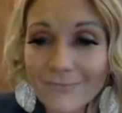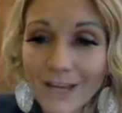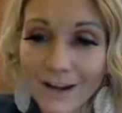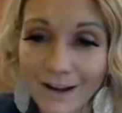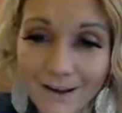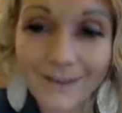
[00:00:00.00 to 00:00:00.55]

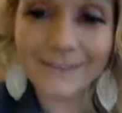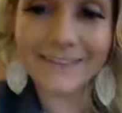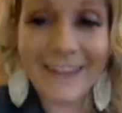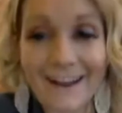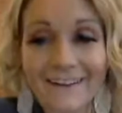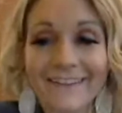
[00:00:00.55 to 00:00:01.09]

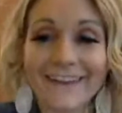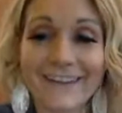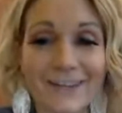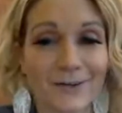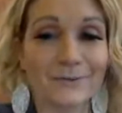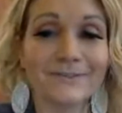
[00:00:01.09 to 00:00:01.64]
Yeah, thank
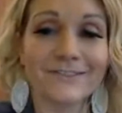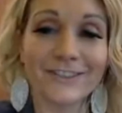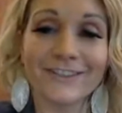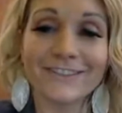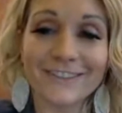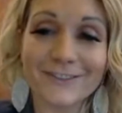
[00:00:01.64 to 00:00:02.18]
you,
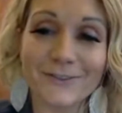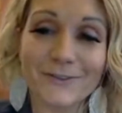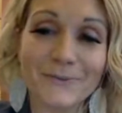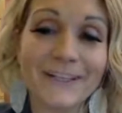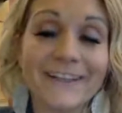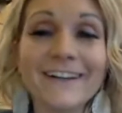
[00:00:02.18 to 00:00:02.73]
Jill. You're so
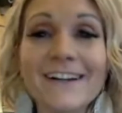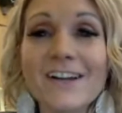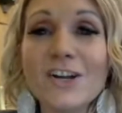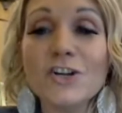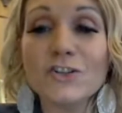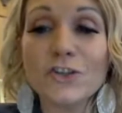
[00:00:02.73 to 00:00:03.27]
sweet.
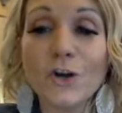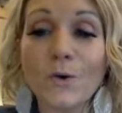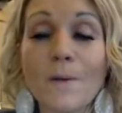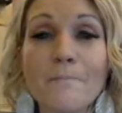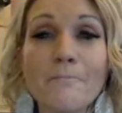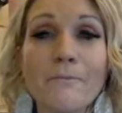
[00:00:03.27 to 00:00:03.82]

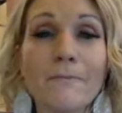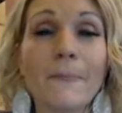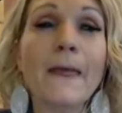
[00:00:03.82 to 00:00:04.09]
So